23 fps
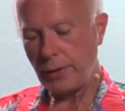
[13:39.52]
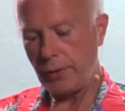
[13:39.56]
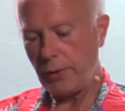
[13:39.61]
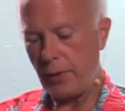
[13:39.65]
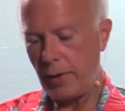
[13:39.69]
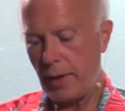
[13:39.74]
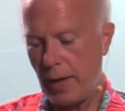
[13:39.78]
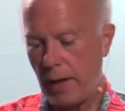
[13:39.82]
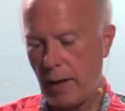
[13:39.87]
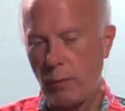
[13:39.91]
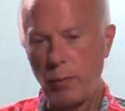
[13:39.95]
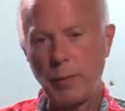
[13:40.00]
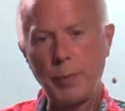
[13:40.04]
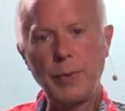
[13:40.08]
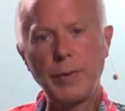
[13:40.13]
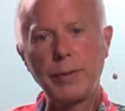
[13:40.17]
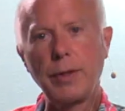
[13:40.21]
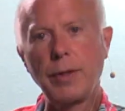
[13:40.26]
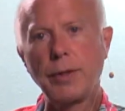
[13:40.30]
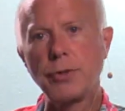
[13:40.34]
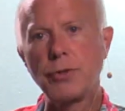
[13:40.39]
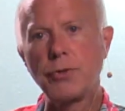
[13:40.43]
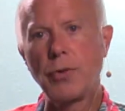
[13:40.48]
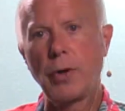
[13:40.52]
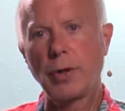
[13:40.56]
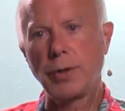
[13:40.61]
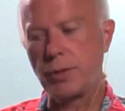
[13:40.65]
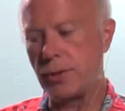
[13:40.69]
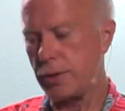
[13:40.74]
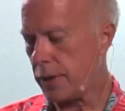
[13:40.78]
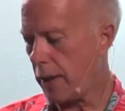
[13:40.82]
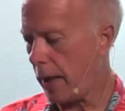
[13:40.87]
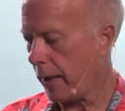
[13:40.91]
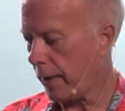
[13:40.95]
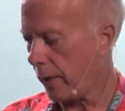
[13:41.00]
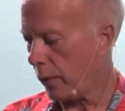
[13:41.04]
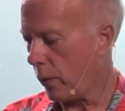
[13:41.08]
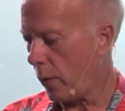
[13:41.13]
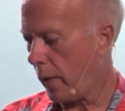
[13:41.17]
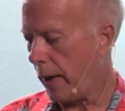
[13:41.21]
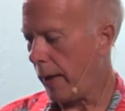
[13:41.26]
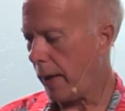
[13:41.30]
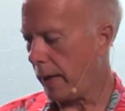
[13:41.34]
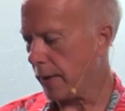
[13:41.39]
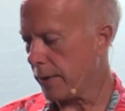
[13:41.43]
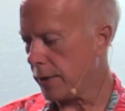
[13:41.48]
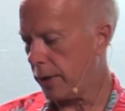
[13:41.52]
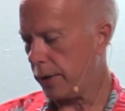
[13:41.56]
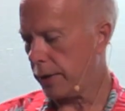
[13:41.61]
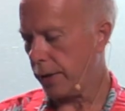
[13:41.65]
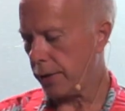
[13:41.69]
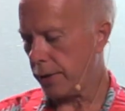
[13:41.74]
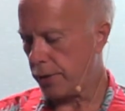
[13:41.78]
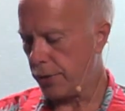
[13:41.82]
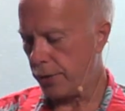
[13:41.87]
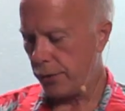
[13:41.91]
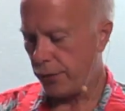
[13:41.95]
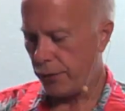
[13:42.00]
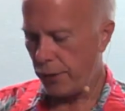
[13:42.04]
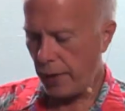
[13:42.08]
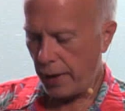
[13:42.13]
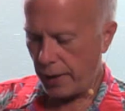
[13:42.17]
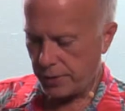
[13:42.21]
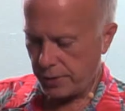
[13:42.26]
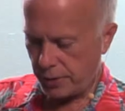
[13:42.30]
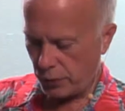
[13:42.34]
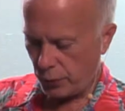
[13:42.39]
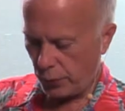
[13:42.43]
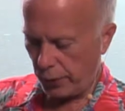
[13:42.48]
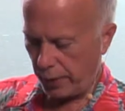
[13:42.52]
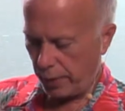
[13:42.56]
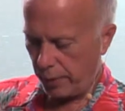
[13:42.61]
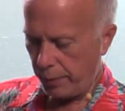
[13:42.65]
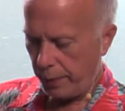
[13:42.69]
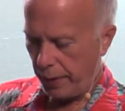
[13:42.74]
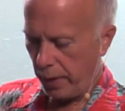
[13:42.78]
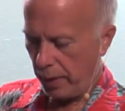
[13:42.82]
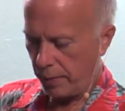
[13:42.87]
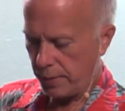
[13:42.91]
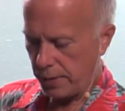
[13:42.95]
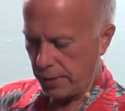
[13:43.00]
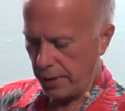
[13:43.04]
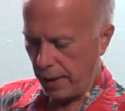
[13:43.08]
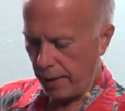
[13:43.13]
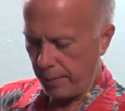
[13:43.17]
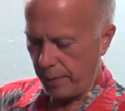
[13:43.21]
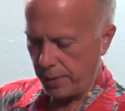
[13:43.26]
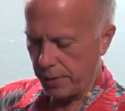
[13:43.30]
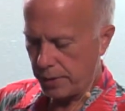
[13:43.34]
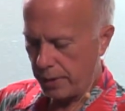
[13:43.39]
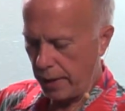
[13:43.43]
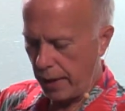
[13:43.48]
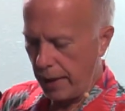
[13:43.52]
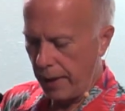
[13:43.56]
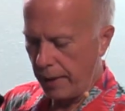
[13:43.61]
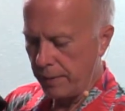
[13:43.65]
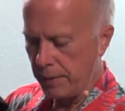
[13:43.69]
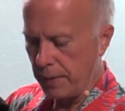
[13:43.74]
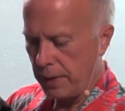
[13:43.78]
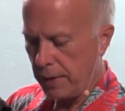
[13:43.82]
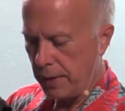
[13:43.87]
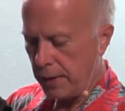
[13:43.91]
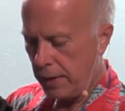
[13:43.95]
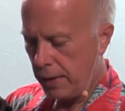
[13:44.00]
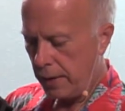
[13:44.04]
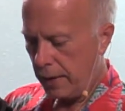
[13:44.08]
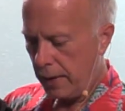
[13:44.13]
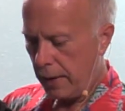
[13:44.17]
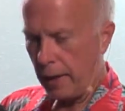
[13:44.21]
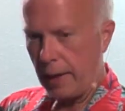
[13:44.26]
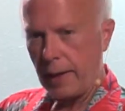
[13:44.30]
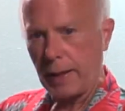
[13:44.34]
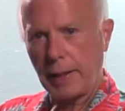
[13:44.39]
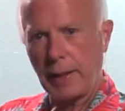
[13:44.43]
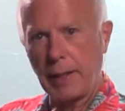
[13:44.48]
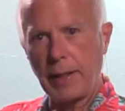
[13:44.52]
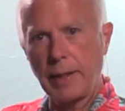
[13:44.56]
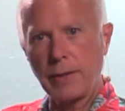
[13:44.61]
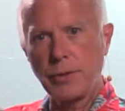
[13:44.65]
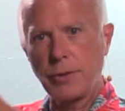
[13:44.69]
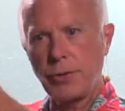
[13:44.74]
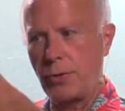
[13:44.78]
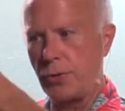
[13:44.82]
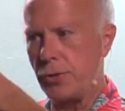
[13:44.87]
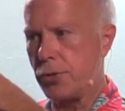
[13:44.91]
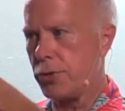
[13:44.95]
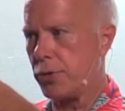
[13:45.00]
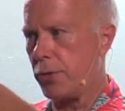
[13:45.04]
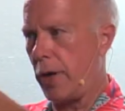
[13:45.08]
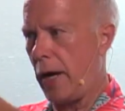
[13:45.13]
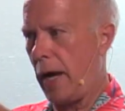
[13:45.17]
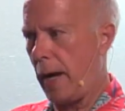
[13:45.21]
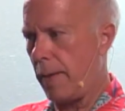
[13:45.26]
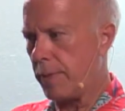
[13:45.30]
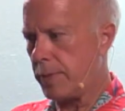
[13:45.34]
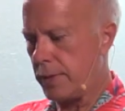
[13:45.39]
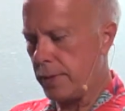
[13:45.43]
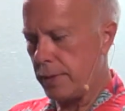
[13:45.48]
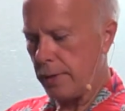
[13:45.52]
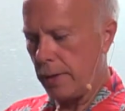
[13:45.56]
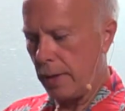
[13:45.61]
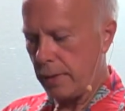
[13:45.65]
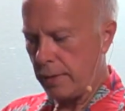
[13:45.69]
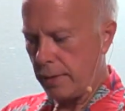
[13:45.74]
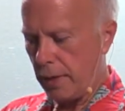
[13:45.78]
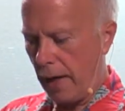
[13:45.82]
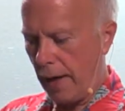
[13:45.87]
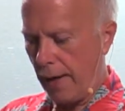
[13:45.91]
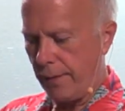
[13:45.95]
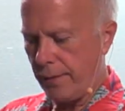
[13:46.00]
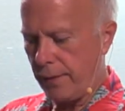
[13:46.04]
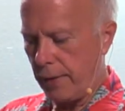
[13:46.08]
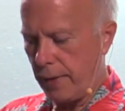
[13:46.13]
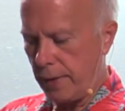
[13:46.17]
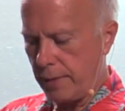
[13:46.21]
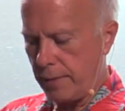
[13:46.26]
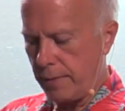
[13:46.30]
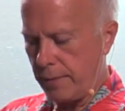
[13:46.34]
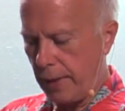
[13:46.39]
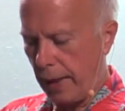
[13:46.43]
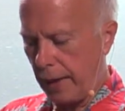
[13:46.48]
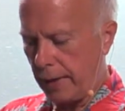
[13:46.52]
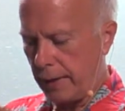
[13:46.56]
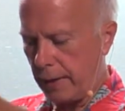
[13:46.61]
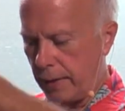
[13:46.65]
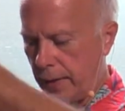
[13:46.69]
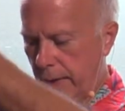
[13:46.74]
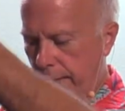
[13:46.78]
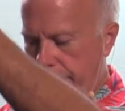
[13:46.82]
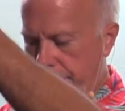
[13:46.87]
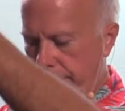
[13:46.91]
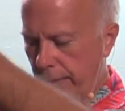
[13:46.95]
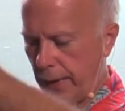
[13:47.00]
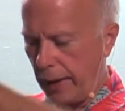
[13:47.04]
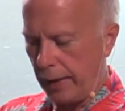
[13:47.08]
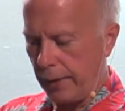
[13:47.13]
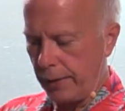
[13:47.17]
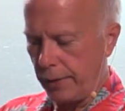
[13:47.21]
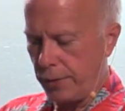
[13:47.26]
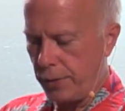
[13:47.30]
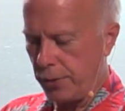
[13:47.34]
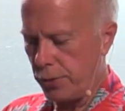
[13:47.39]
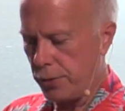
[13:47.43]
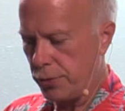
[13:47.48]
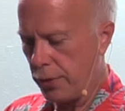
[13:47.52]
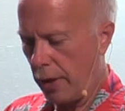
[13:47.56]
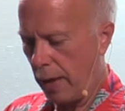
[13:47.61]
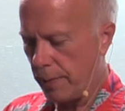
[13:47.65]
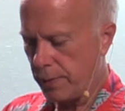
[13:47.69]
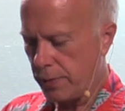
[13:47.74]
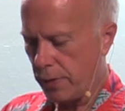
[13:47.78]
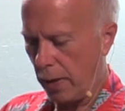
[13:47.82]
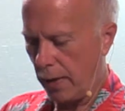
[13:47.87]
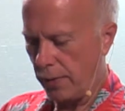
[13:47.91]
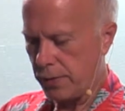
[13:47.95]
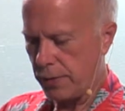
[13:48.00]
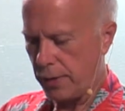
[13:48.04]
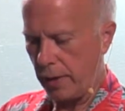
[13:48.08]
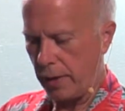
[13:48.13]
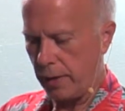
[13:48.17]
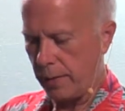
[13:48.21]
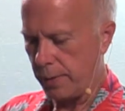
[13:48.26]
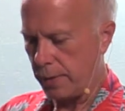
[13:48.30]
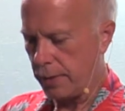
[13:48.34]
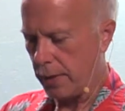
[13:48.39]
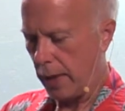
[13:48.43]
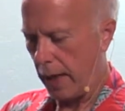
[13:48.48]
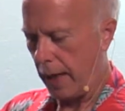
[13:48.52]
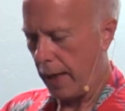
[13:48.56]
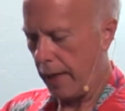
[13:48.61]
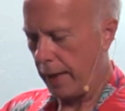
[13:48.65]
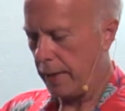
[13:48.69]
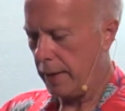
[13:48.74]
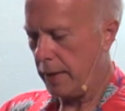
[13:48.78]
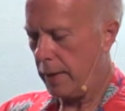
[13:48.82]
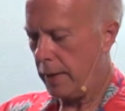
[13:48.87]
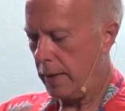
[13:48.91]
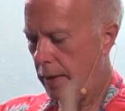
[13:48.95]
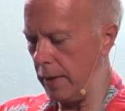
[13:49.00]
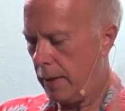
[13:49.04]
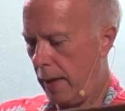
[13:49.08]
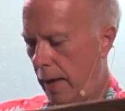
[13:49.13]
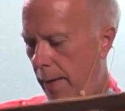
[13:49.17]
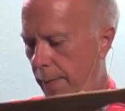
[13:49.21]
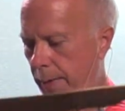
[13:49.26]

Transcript: now, we'll put the instructions out of the way. Let's look at the two vests. We compare them side by side. Again, two straps. I've taken the liberty of taking the two straps off, setting them aside. I'm going to